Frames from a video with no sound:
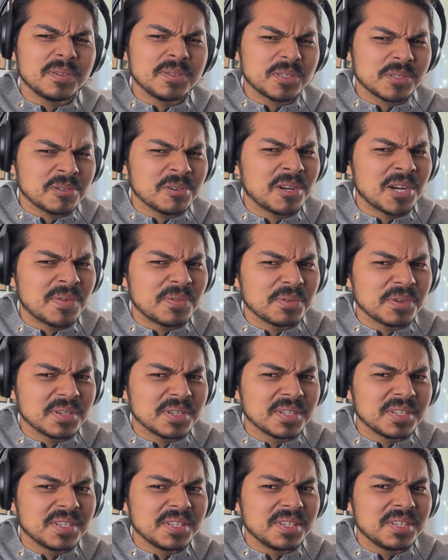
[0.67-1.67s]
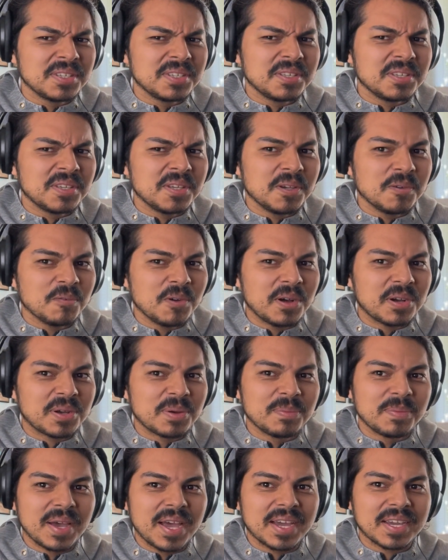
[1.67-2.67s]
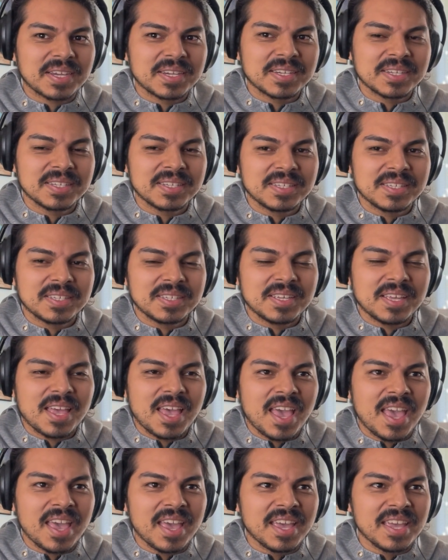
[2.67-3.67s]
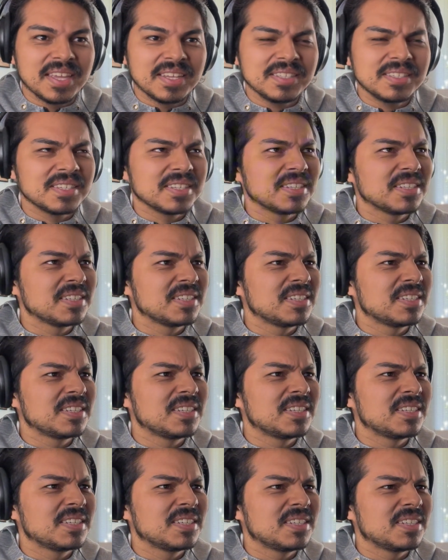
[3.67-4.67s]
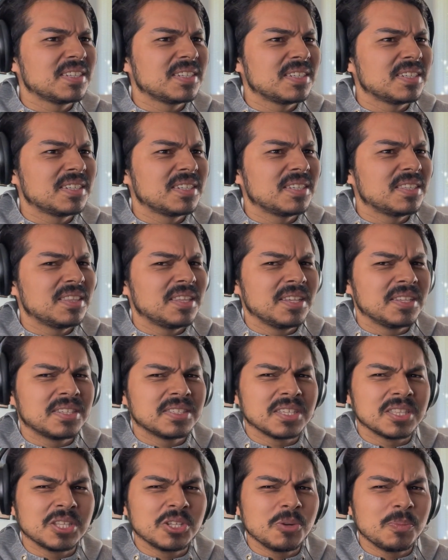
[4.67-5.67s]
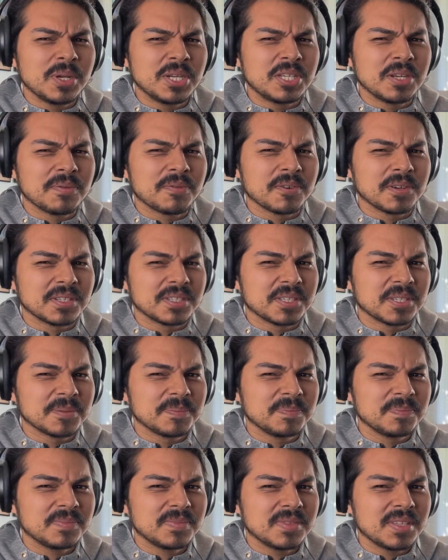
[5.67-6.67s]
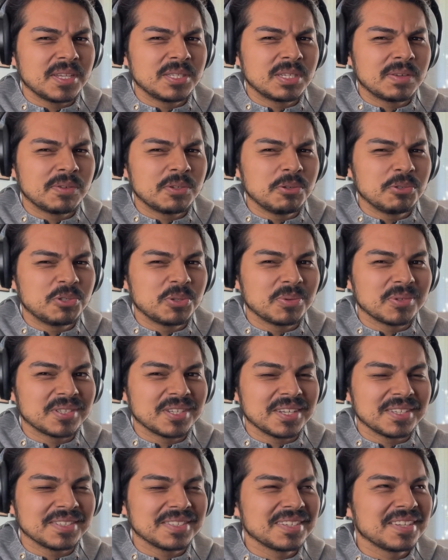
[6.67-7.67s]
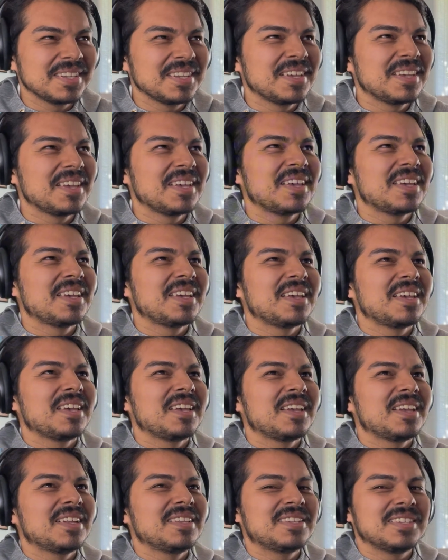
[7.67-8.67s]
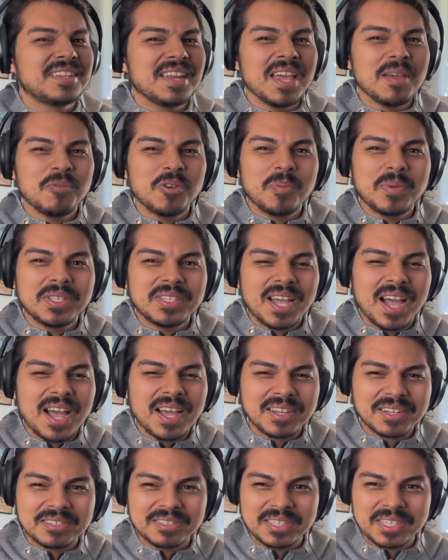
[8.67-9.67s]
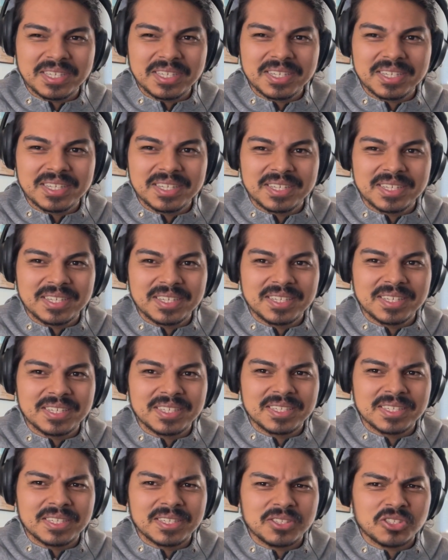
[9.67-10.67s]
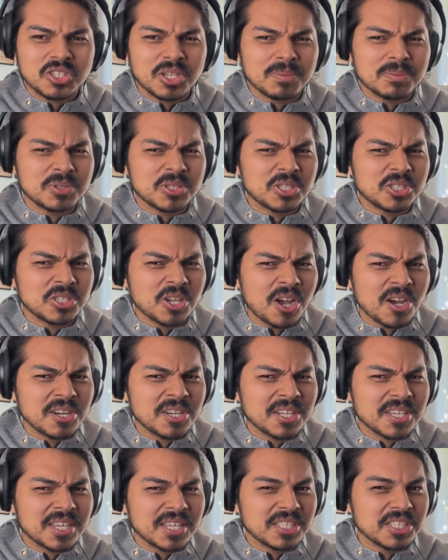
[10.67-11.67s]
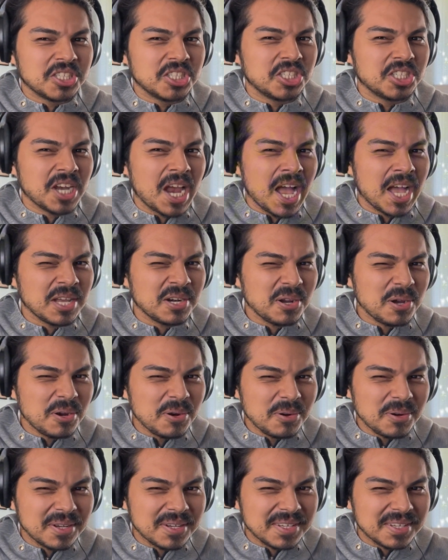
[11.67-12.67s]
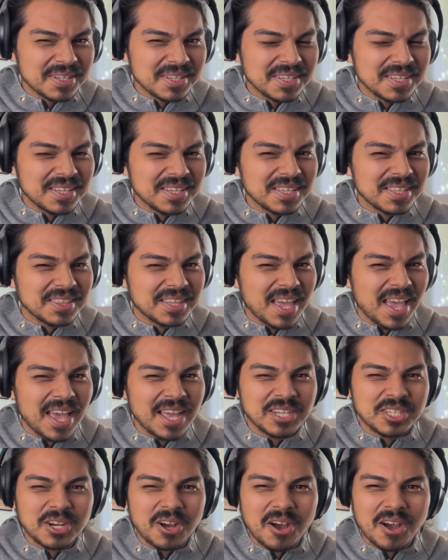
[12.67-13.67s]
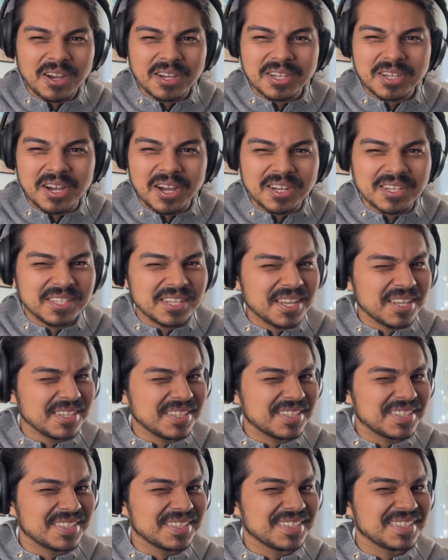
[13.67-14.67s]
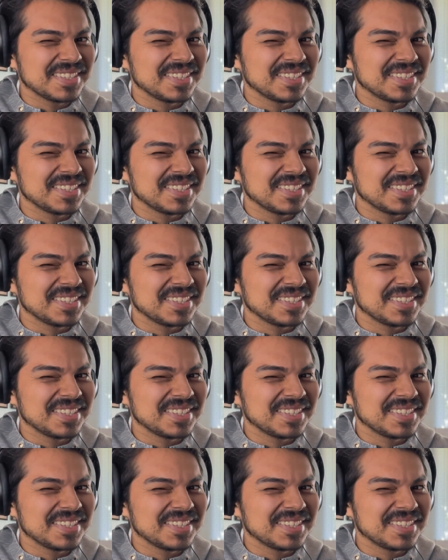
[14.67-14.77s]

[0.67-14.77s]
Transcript: what's going on, everyone? Welcome back. And this is a little bit different, as every YouTuber says. Today, we'll be tackling some Sonic and Shadow the Hedgehog content.